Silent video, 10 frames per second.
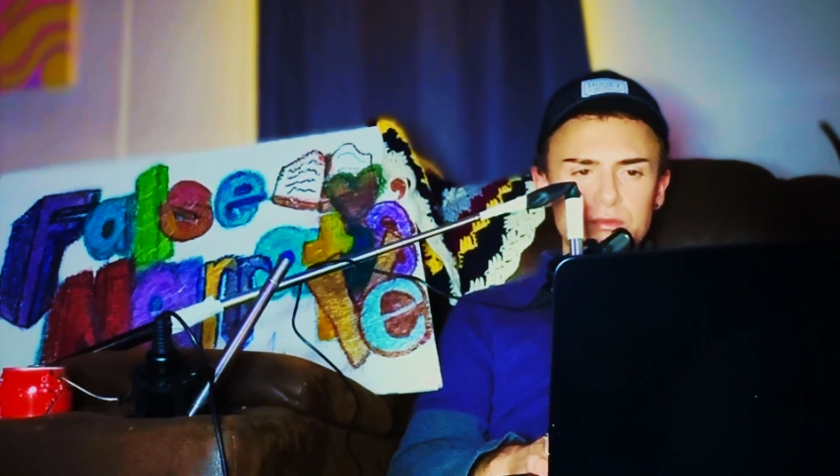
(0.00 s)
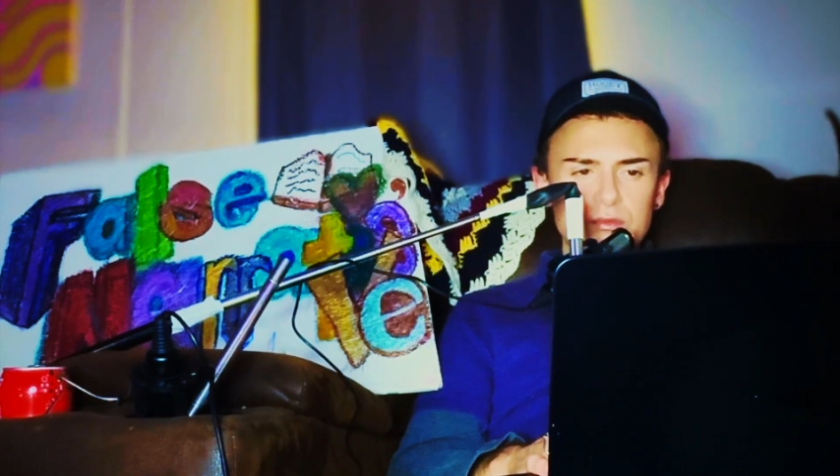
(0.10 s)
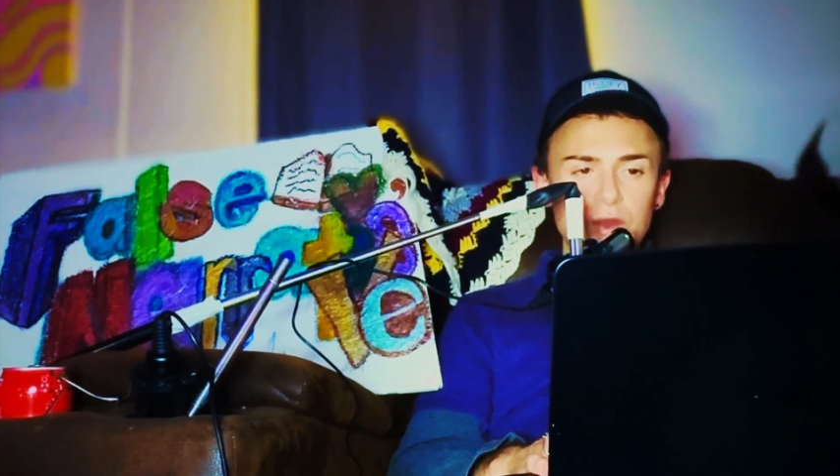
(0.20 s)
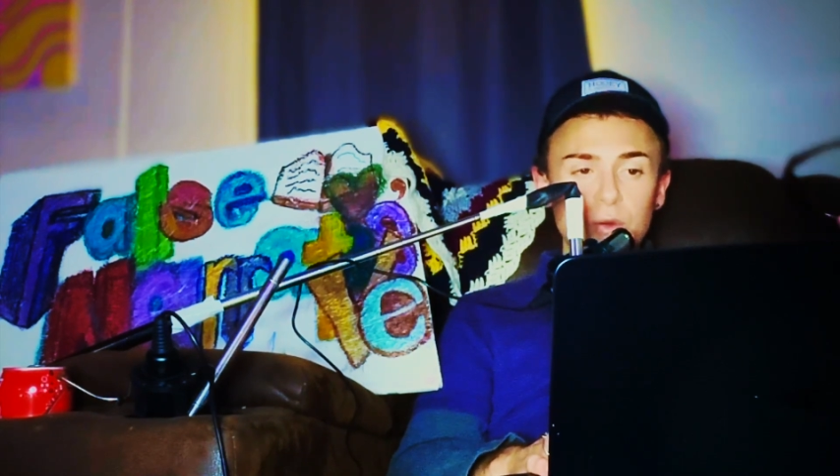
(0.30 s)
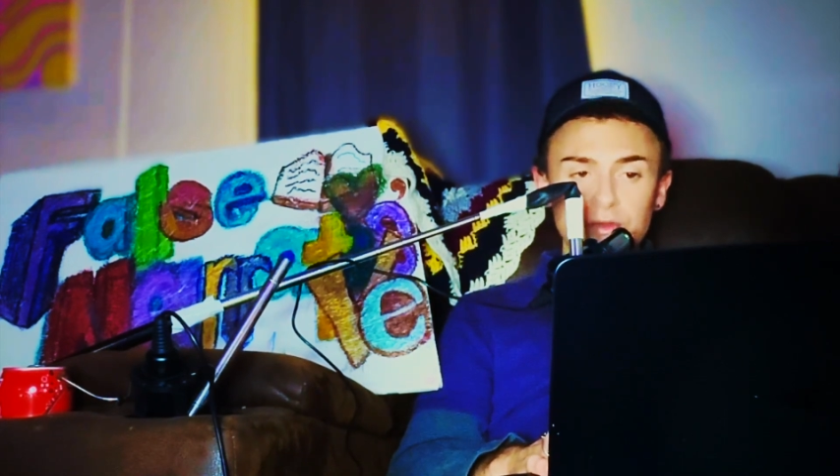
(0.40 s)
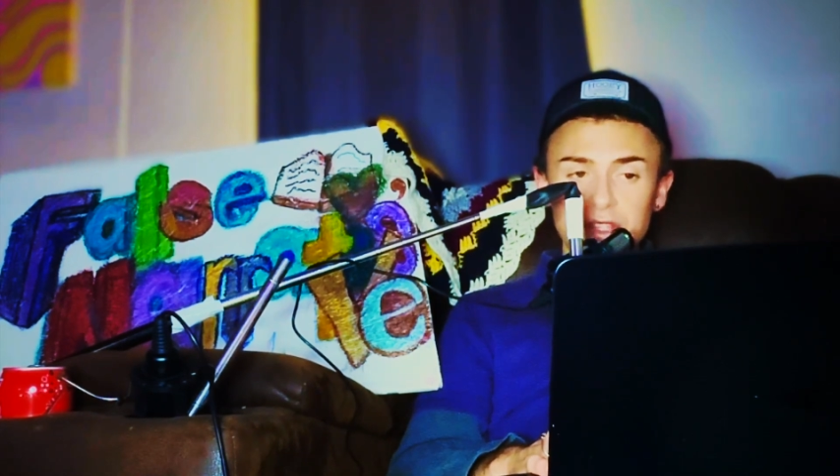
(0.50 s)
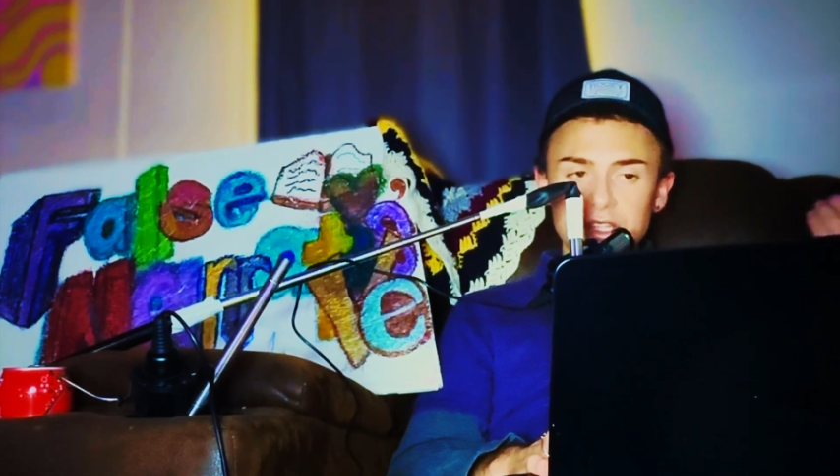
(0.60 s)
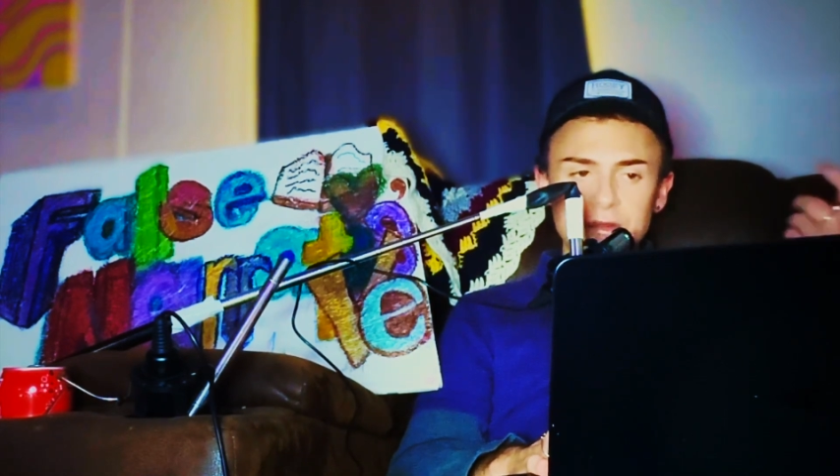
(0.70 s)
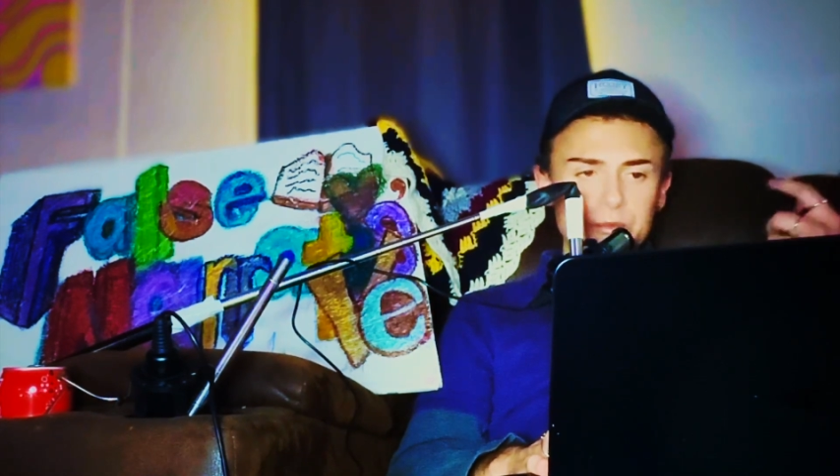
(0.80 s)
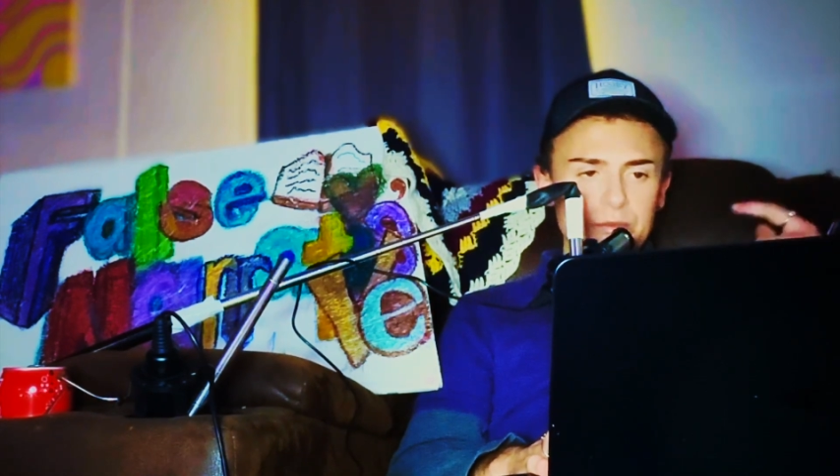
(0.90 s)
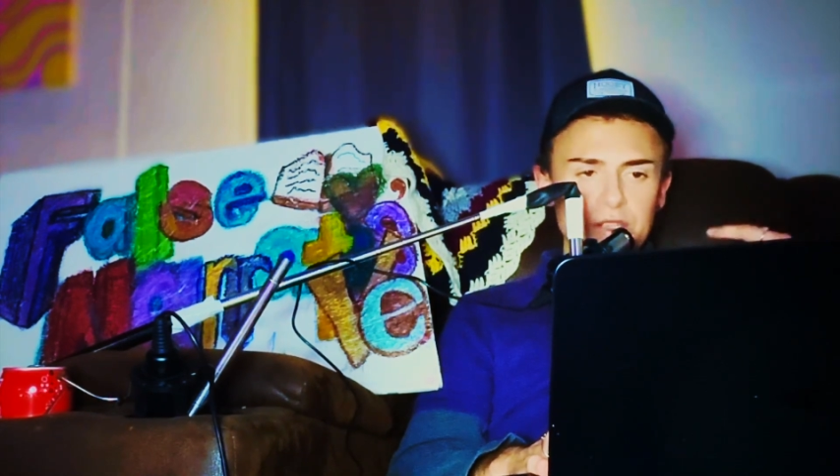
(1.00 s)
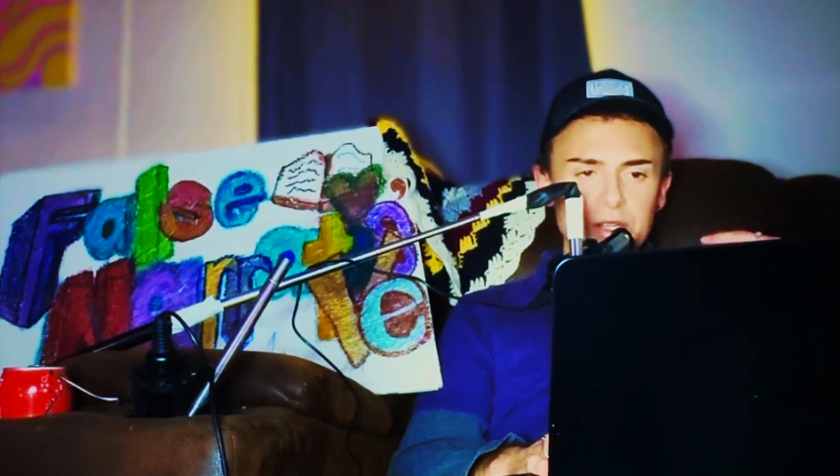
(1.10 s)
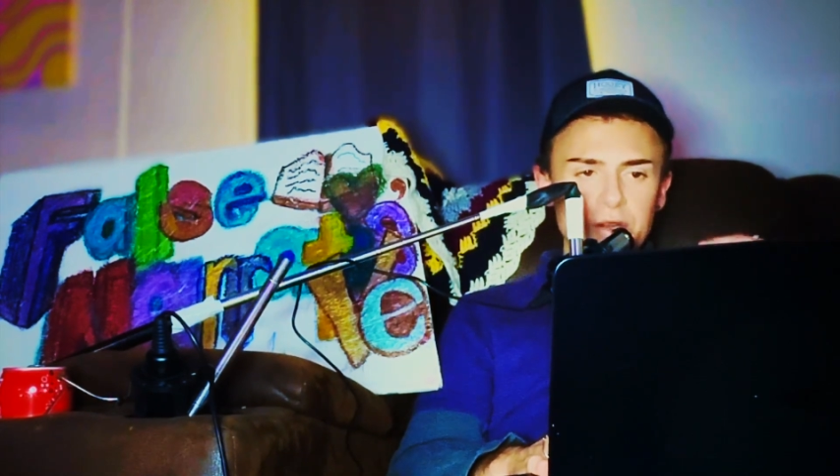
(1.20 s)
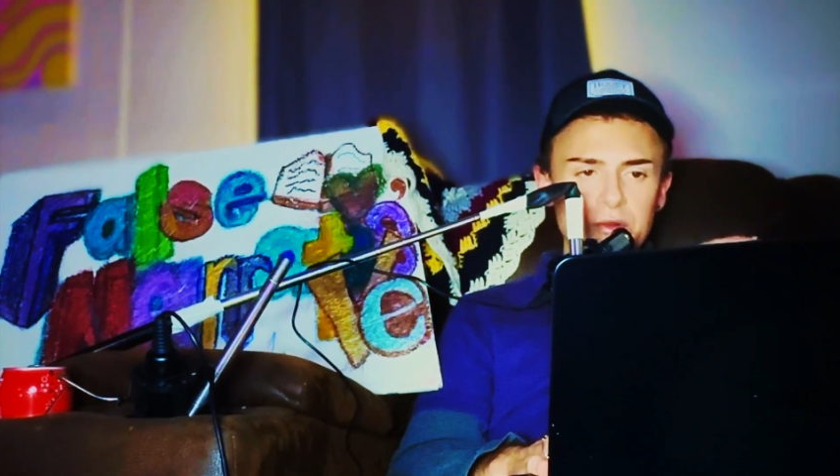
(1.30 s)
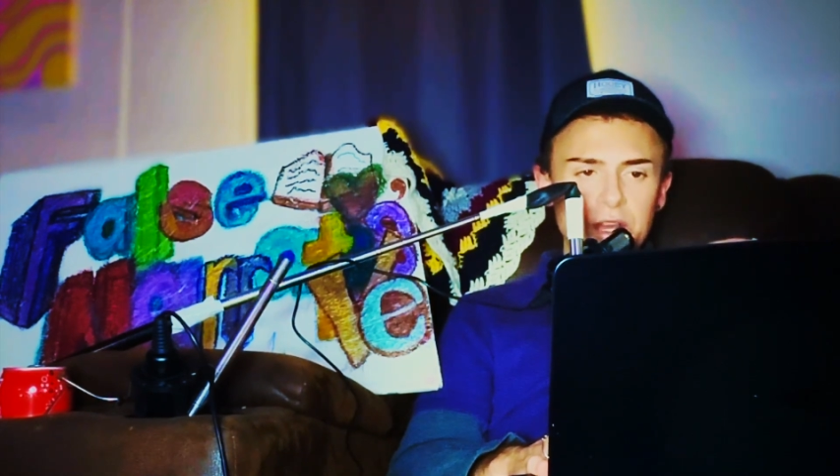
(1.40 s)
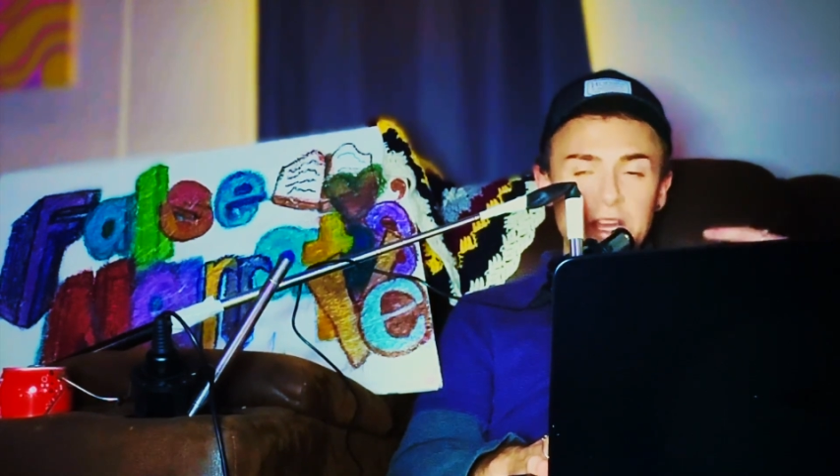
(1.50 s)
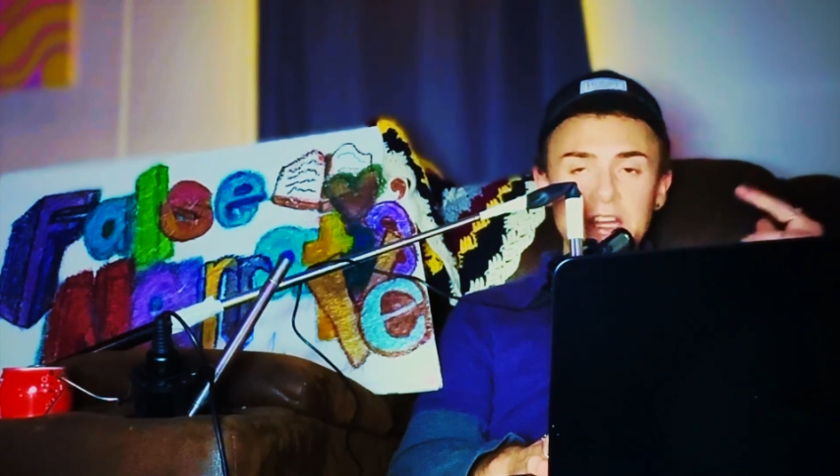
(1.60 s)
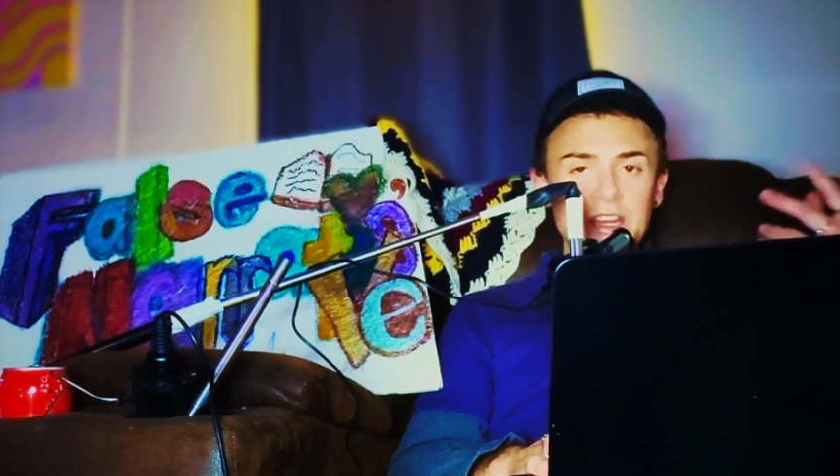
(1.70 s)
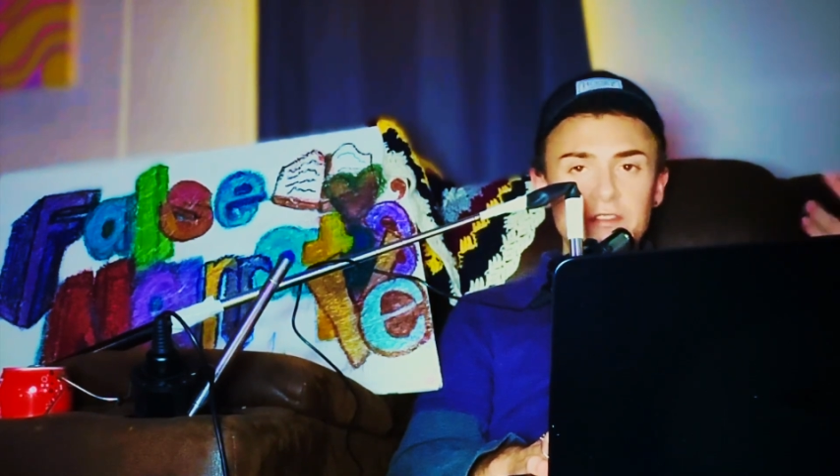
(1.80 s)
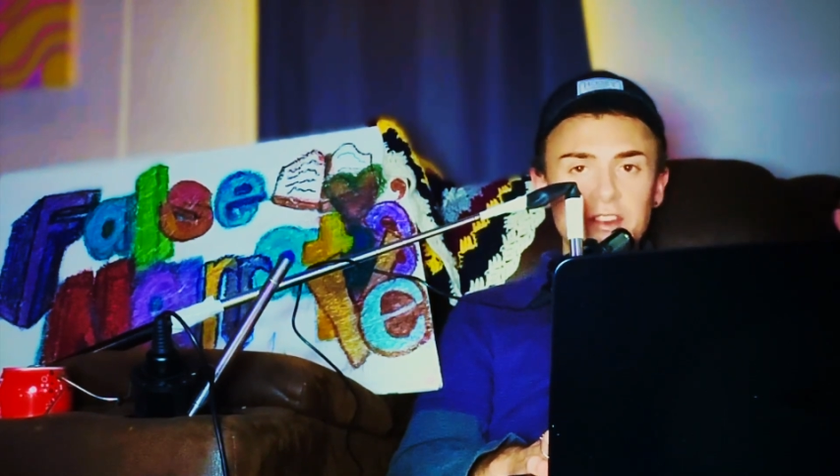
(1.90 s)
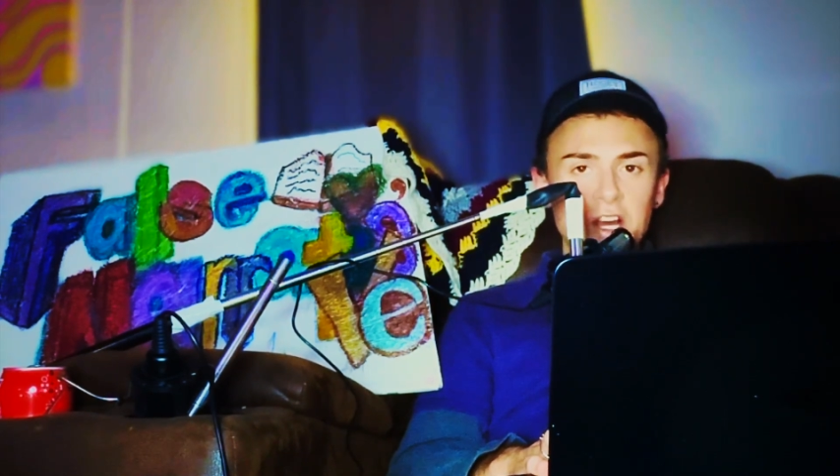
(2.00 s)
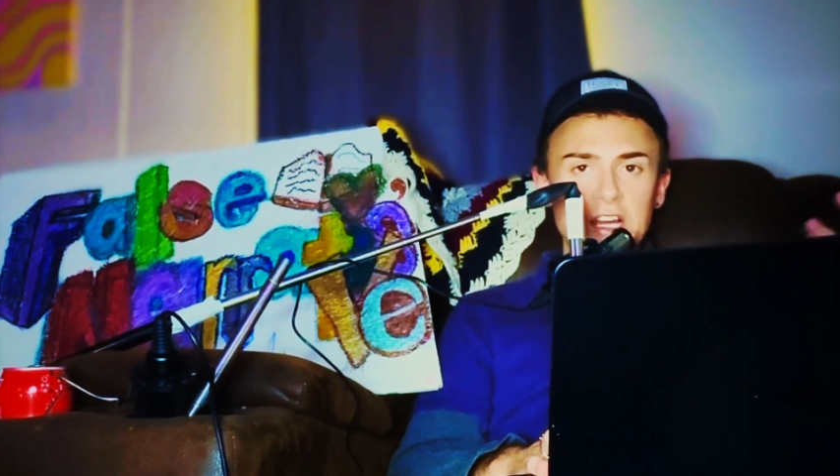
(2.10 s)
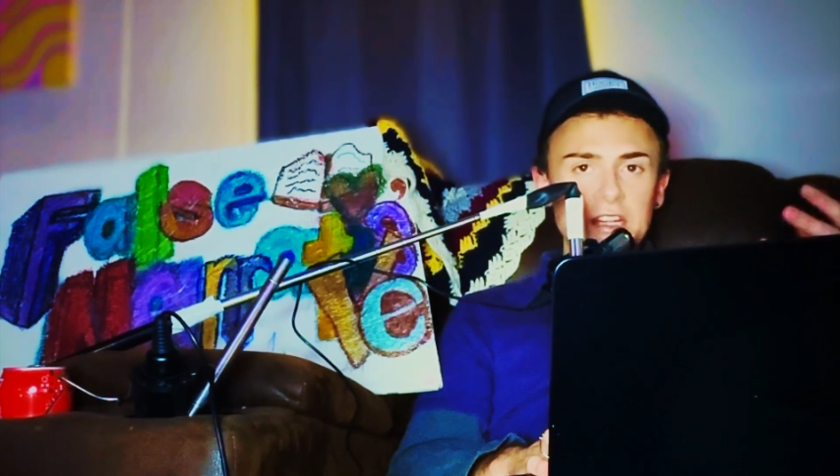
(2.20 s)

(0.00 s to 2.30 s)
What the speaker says: Hopefully, if not,